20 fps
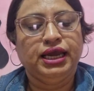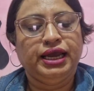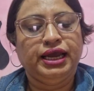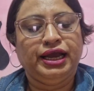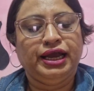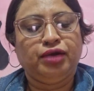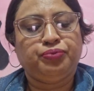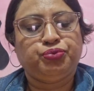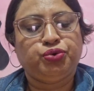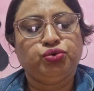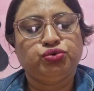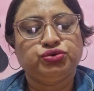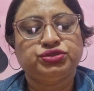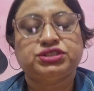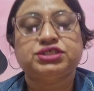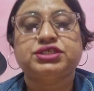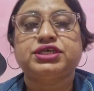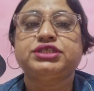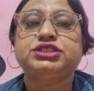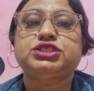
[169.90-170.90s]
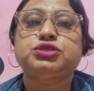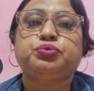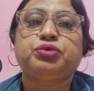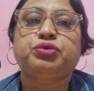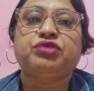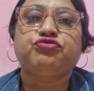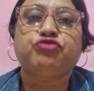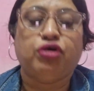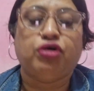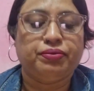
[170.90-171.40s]
opposed such
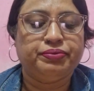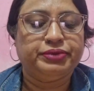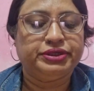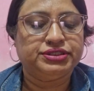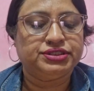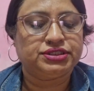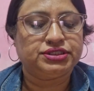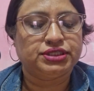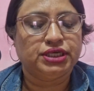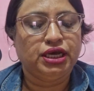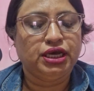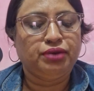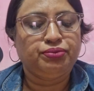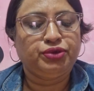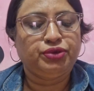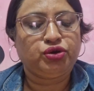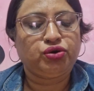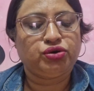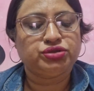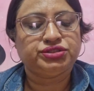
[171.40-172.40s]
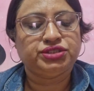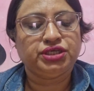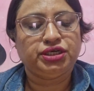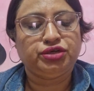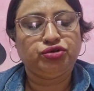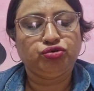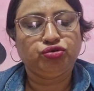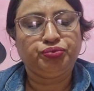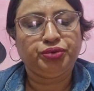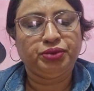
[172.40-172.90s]
performance because they
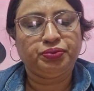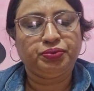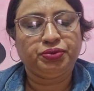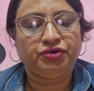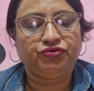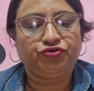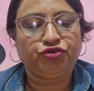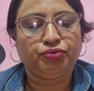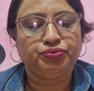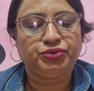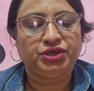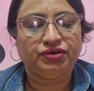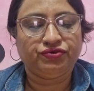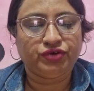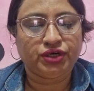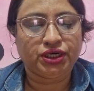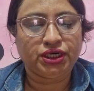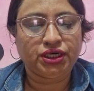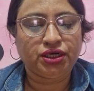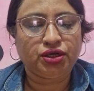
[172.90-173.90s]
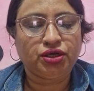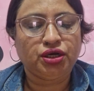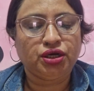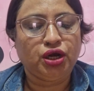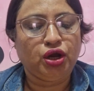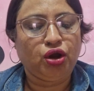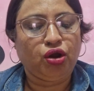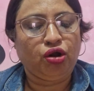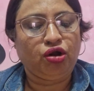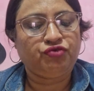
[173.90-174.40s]
knew people from their work
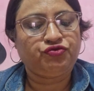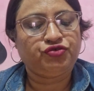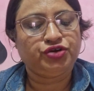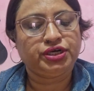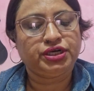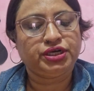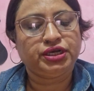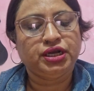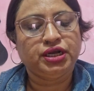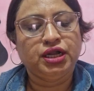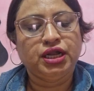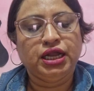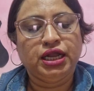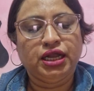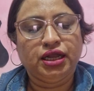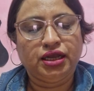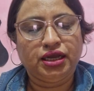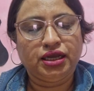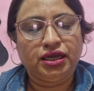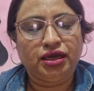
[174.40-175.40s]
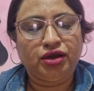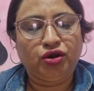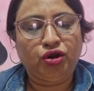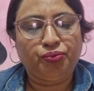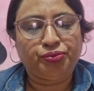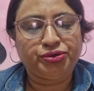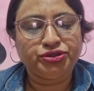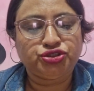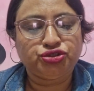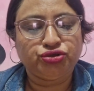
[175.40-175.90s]
offered
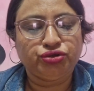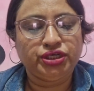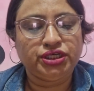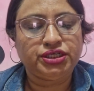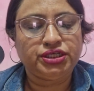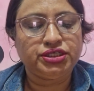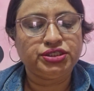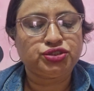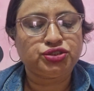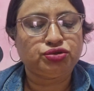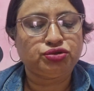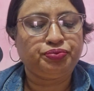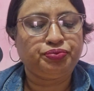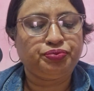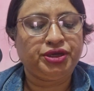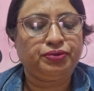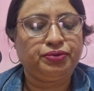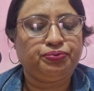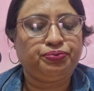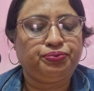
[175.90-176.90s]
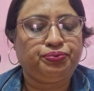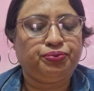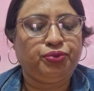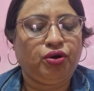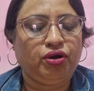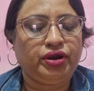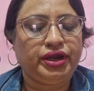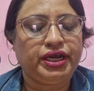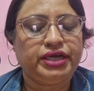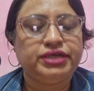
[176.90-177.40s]
opportunities to
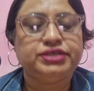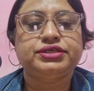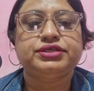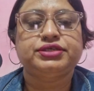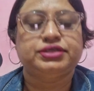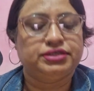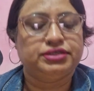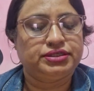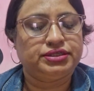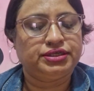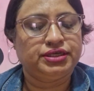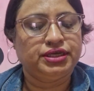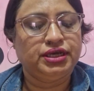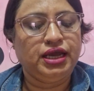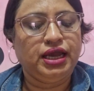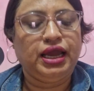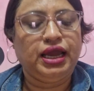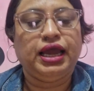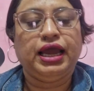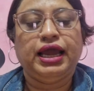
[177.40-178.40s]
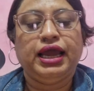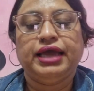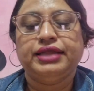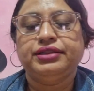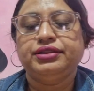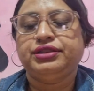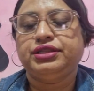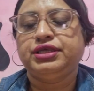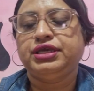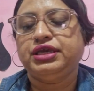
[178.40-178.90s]
pickpockets
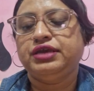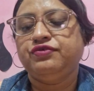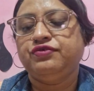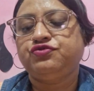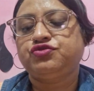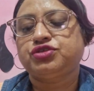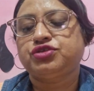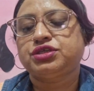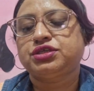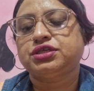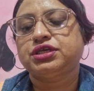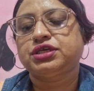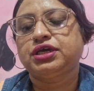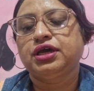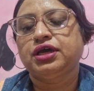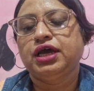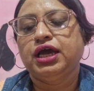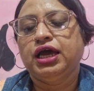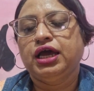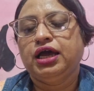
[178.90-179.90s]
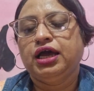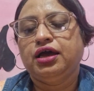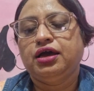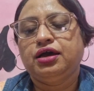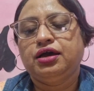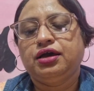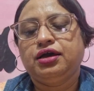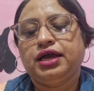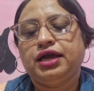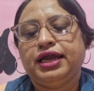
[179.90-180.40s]
and thieves,
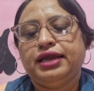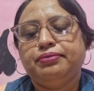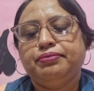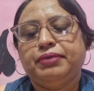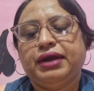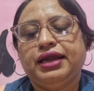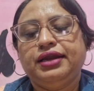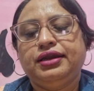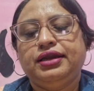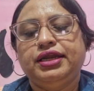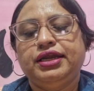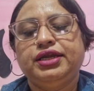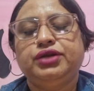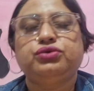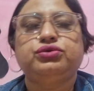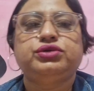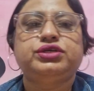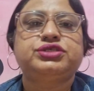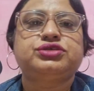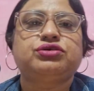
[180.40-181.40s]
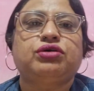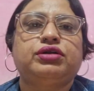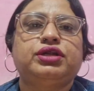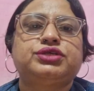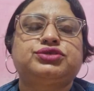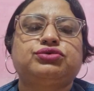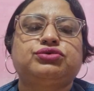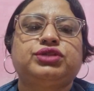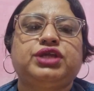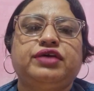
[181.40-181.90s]
and might lead to disorder.
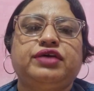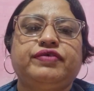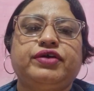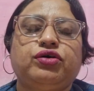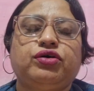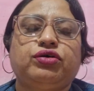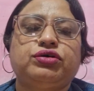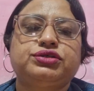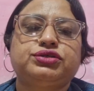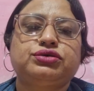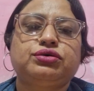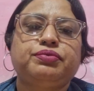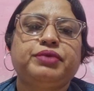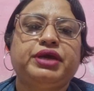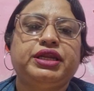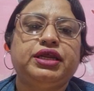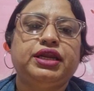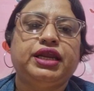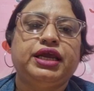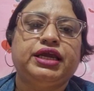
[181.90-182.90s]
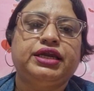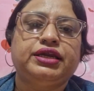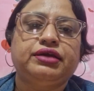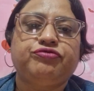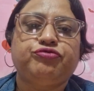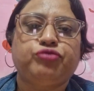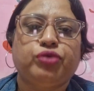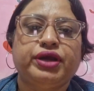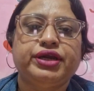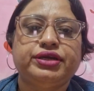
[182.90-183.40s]
So there were also many
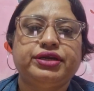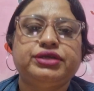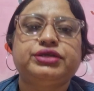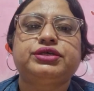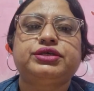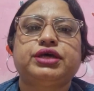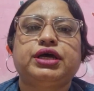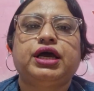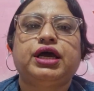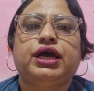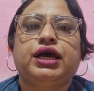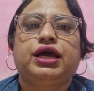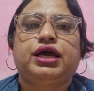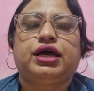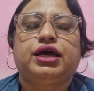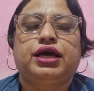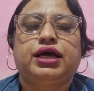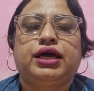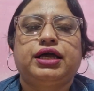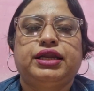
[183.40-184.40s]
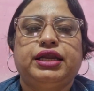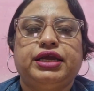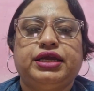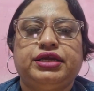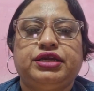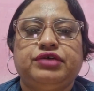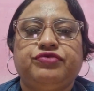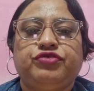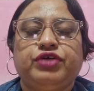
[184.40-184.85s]
negative points, negative